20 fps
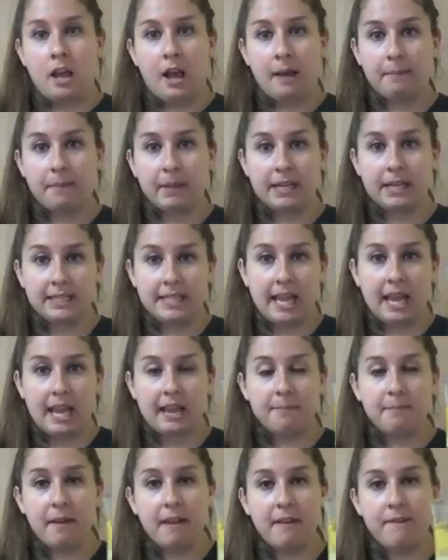I'm going to
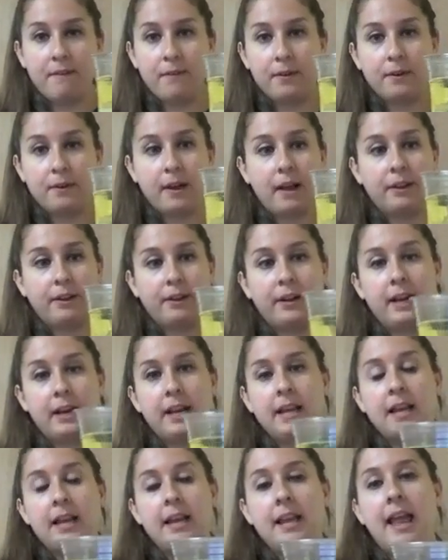take my food
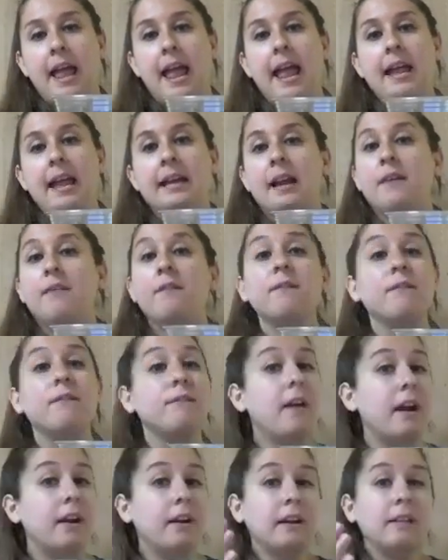coloring and
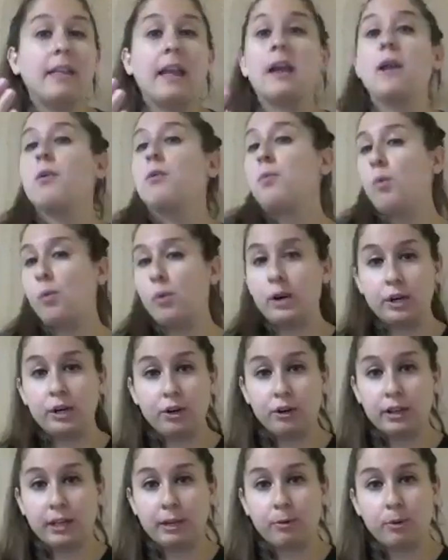or
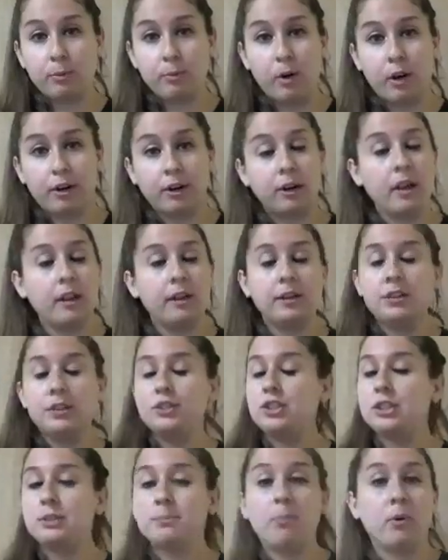your liquid watercolors,
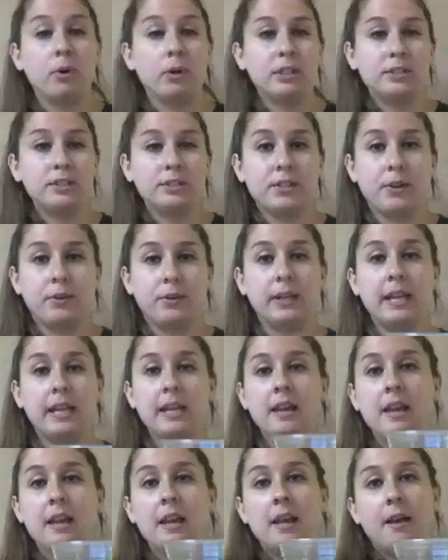just pour it
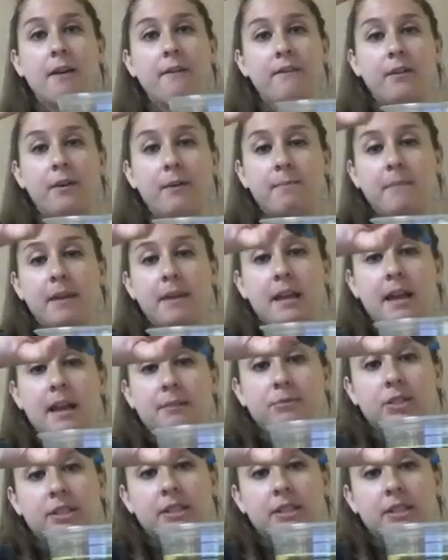slowly. For me, I'm